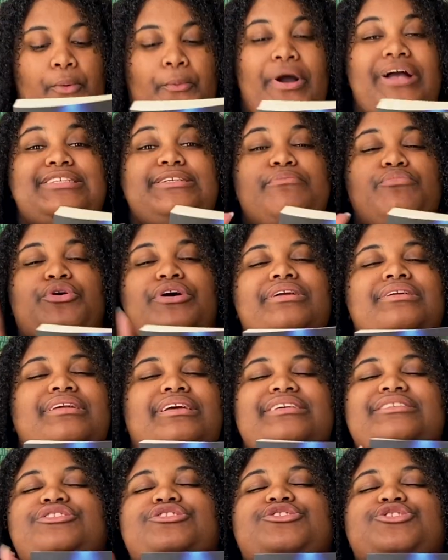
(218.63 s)
What's important
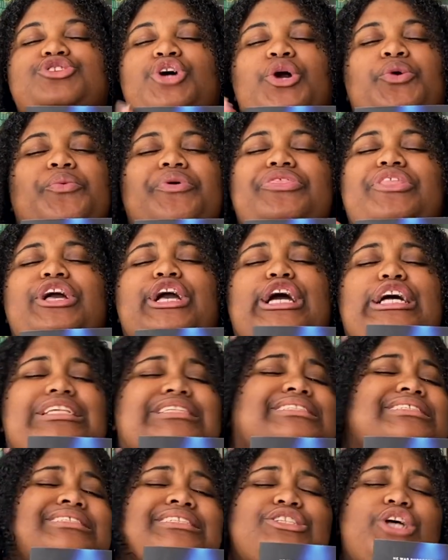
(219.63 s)
is to
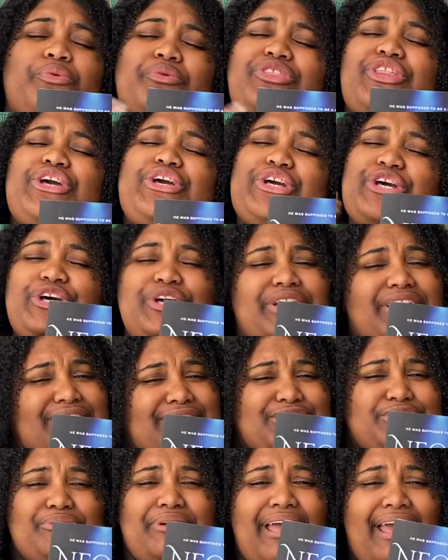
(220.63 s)
start with the
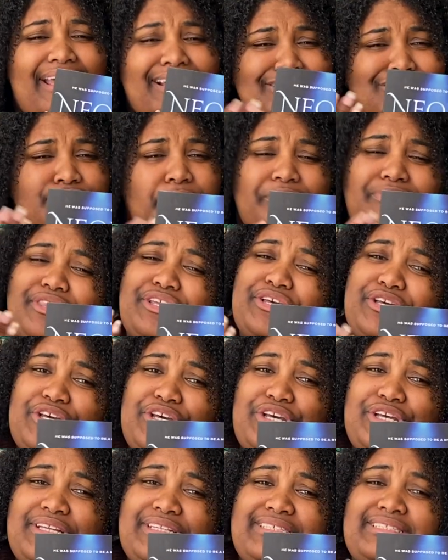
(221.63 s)
goods, okay? Start with the
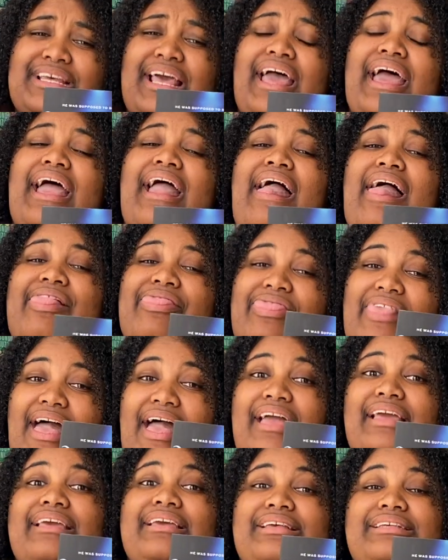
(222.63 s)
goods, and that
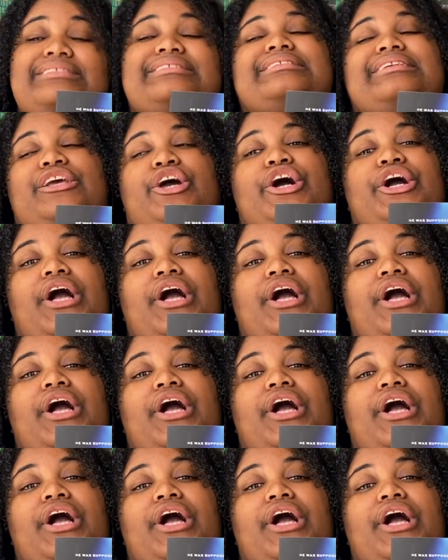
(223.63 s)
is Neon